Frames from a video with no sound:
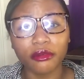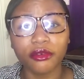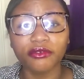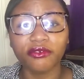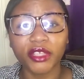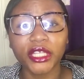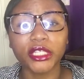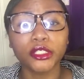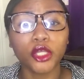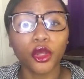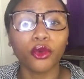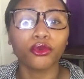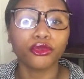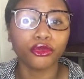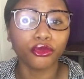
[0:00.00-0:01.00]
Feel it
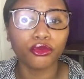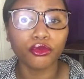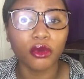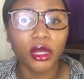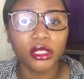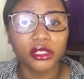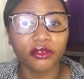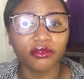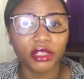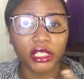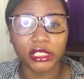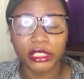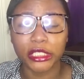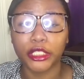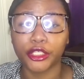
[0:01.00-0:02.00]
how you want to feel it
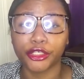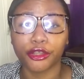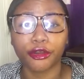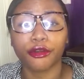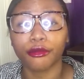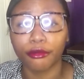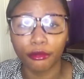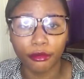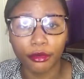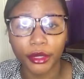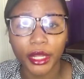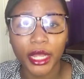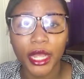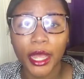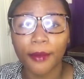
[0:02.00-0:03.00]
in your own
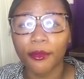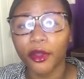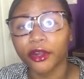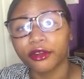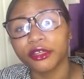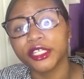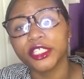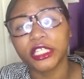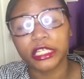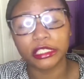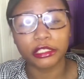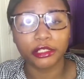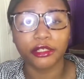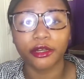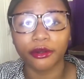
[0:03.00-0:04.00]
moderation, at
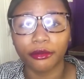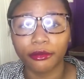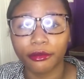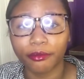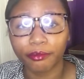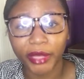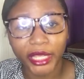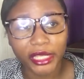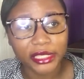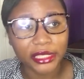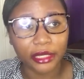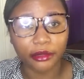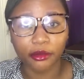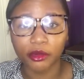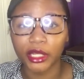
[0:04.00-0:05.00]
your own pace, and
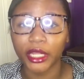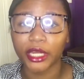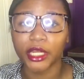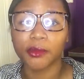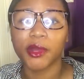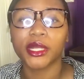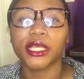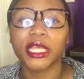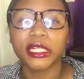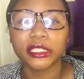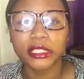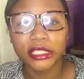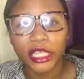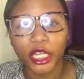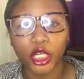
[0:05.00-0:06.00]
don't let anybody else
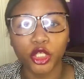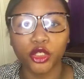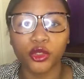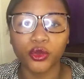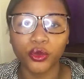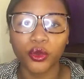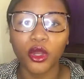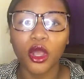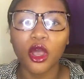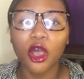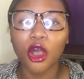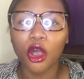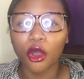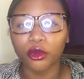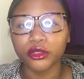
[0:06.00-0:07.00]
tell you
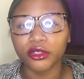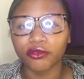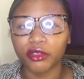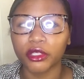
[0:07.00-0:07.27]
how to feel.